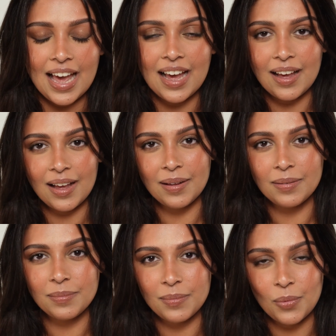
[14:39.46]

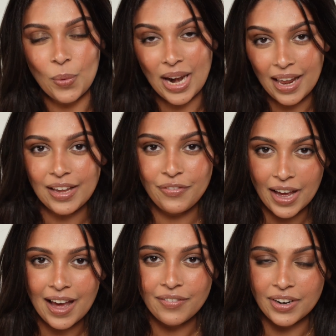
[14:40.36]
If I
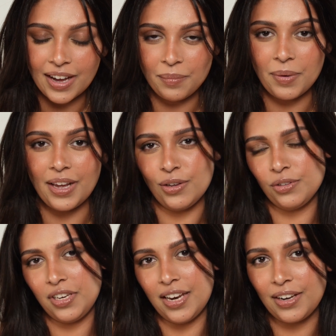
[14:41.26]
have time, I
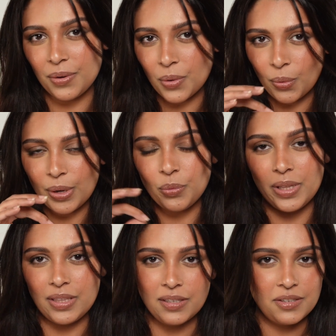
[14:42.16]
usually like to go in
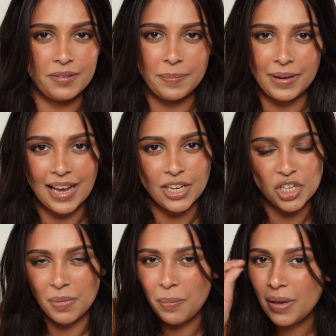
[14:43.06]
with a strip
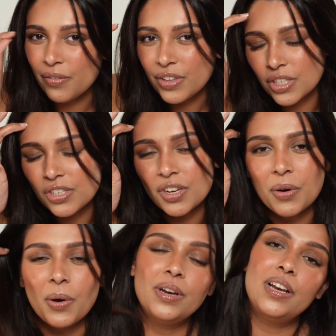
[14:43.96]
lash, maybe even just a
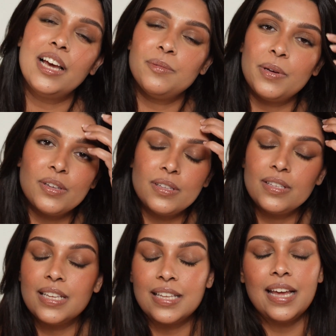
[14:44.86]
corner lash, because
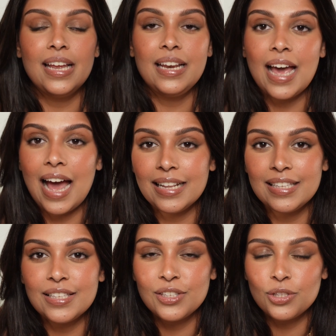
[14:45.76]
it adds
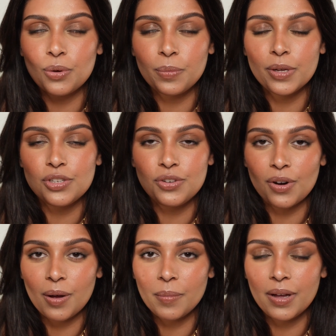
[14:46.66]
so much
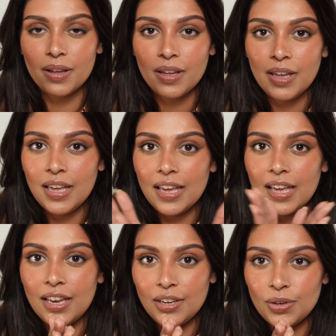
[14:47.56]
drama
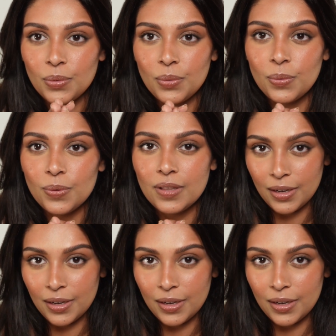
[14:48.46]
into the